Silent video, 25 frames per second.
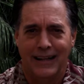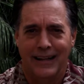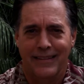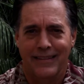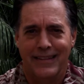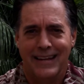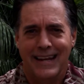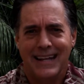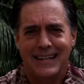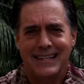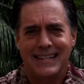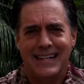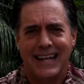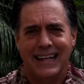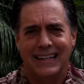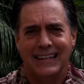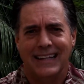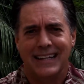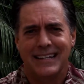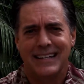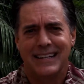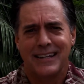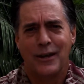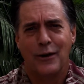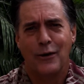The next thing I'd
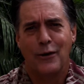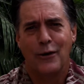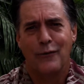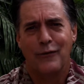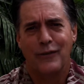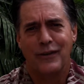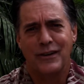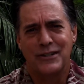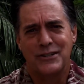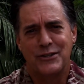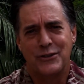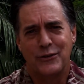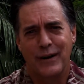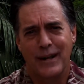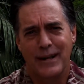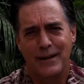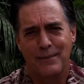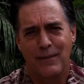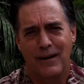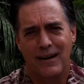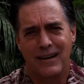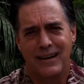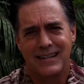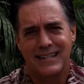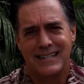like to go over is
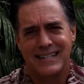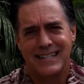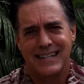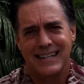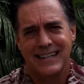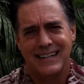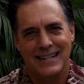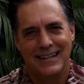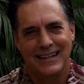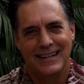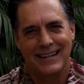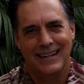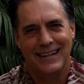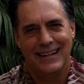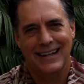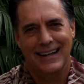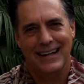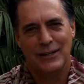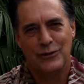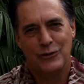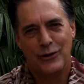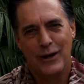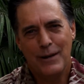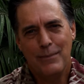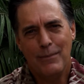trademarks.
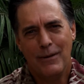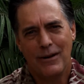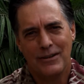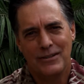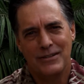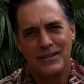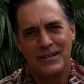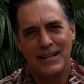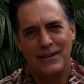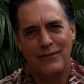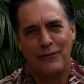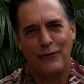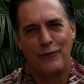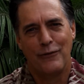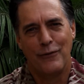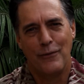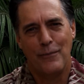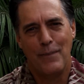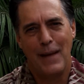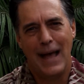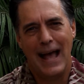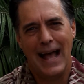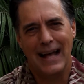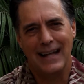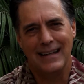Trademarks are different from
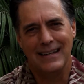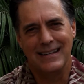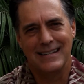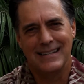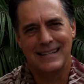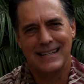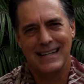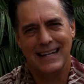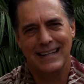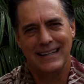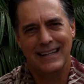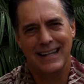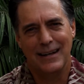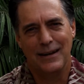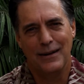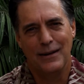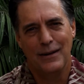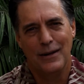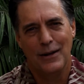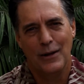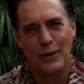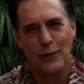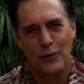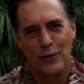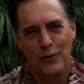patents in that
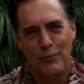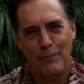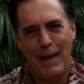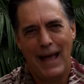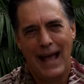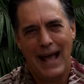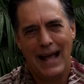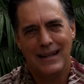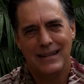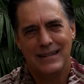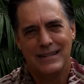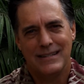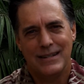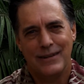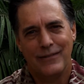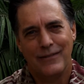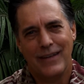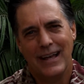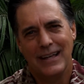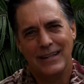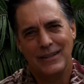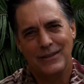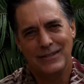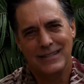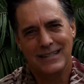with patents you've
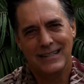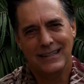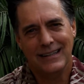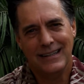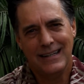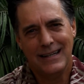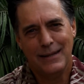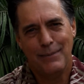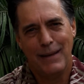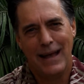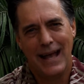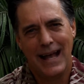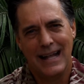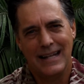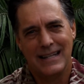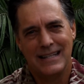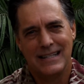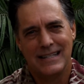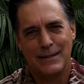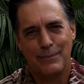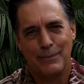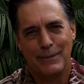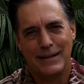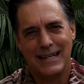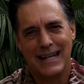got utility
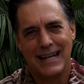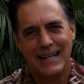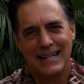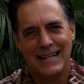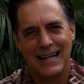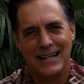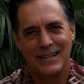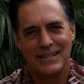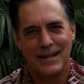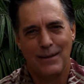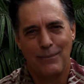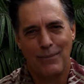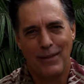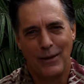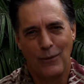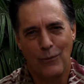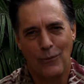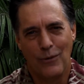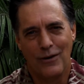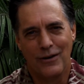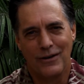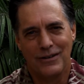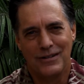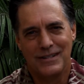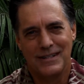patents to protect how something
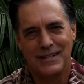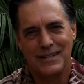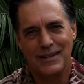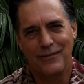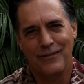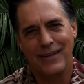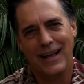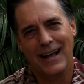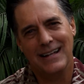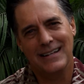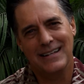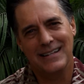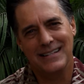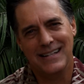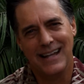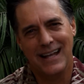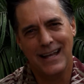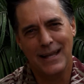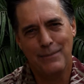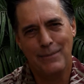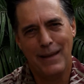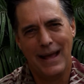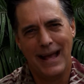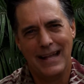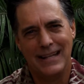works, you've got
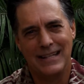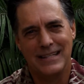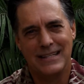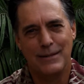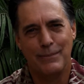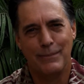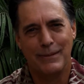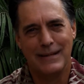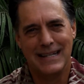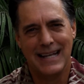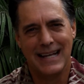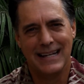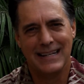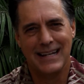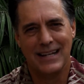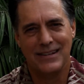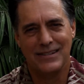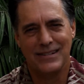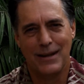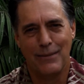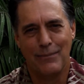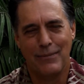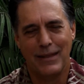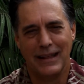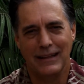design patents to protect how
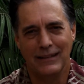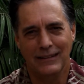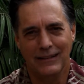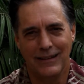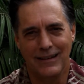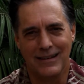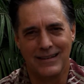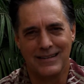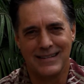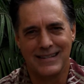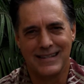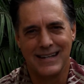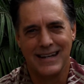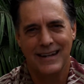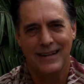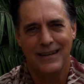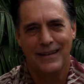something looks.